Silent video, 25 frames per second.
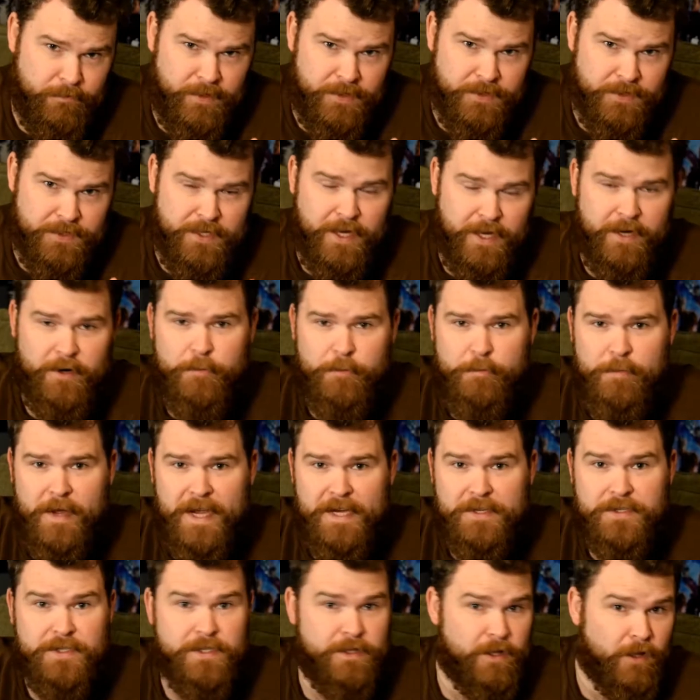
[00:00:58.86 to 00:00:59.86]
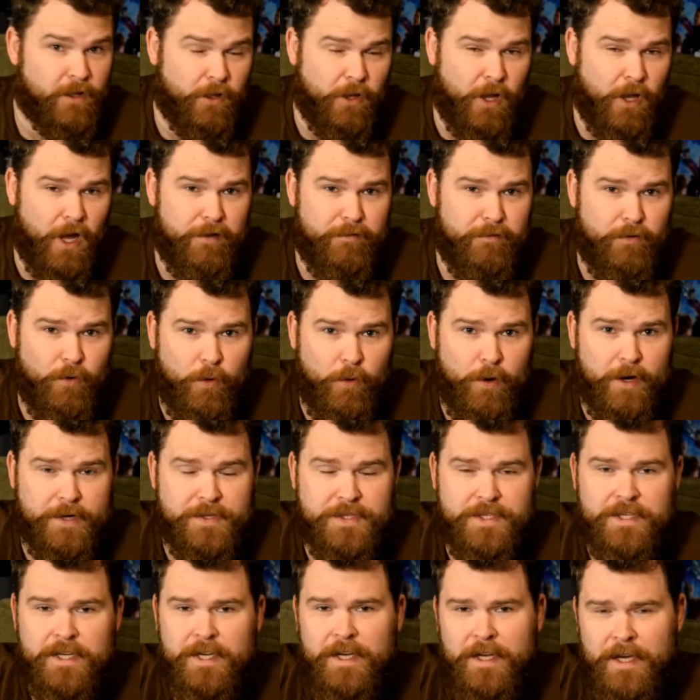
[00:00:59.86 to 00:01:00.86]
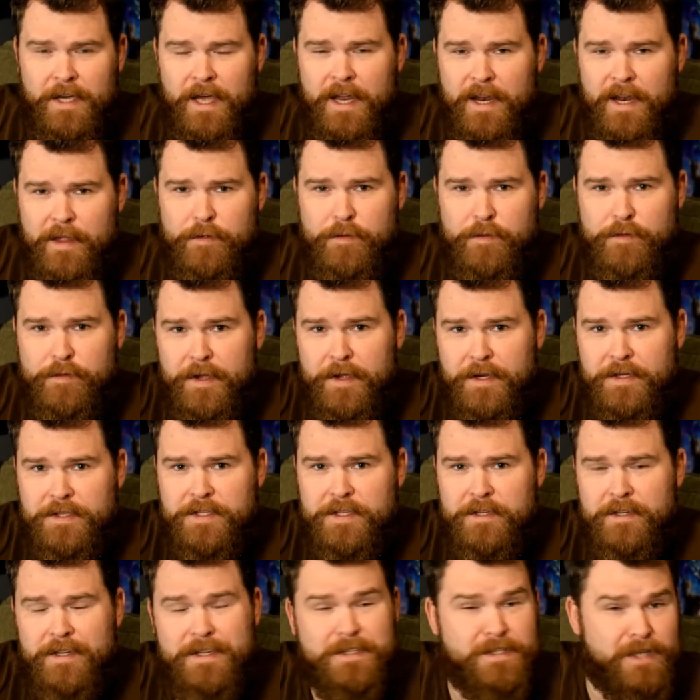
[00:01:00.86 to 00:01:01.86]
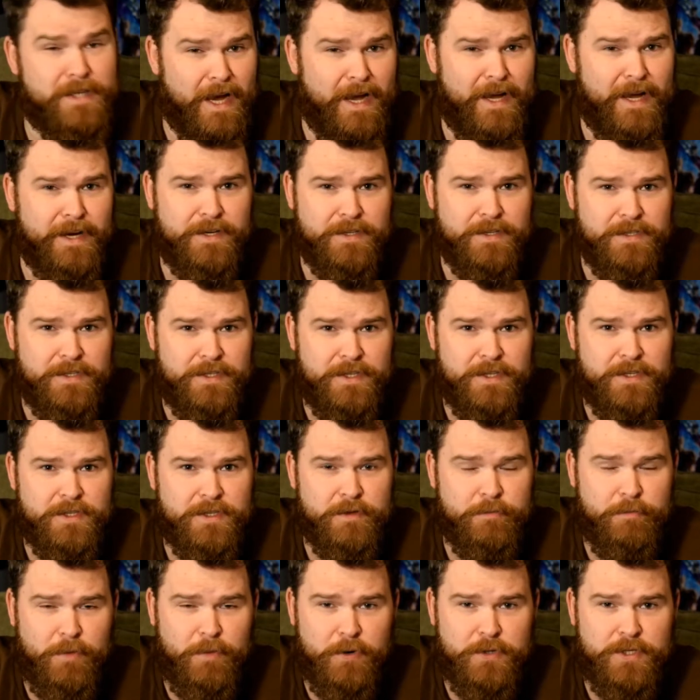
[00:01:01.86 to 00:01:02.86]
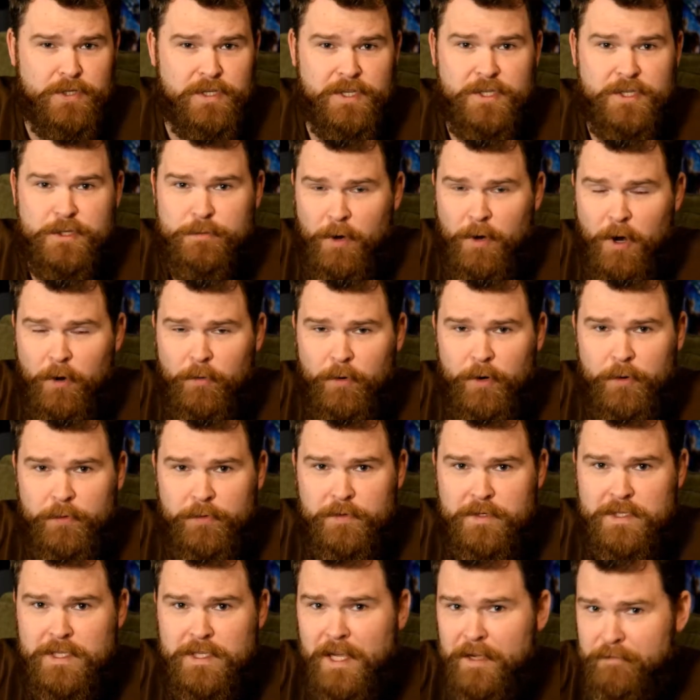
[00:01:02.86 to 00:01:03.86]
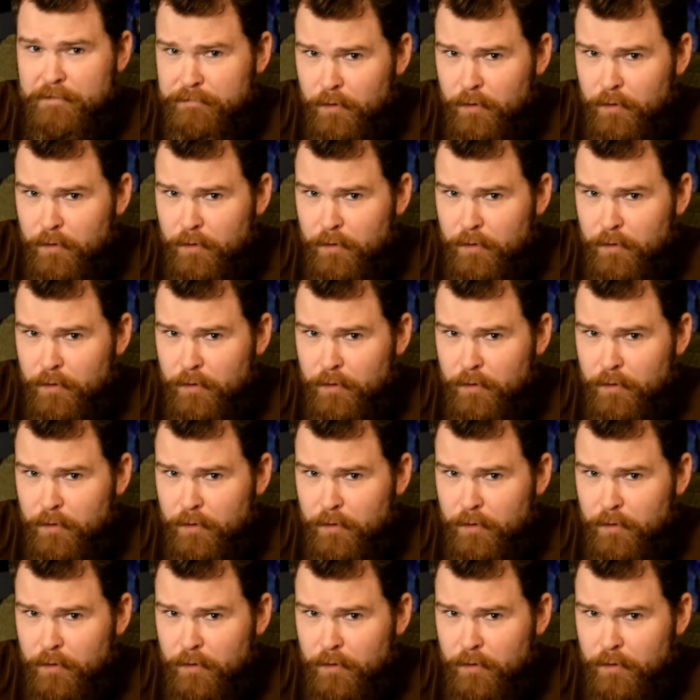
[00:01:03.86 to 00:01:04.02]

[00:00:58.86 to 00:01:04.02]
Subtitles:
his standard mace, the Claw of Horus, and other things. His diet consists of mostly small rodents like